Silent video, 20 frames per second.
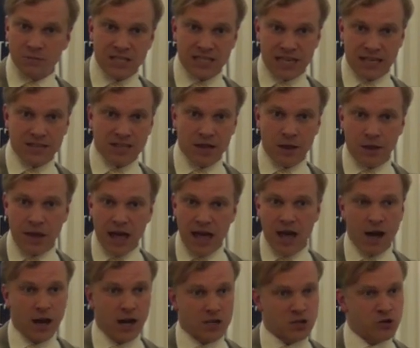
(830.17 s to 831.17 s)
says that they
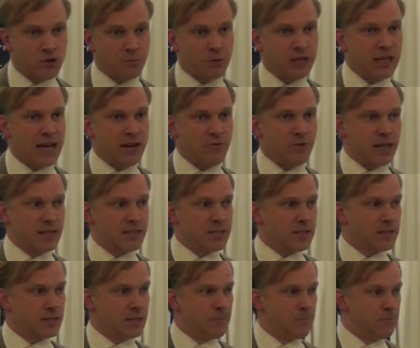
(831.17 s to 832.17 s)
are AAA rated.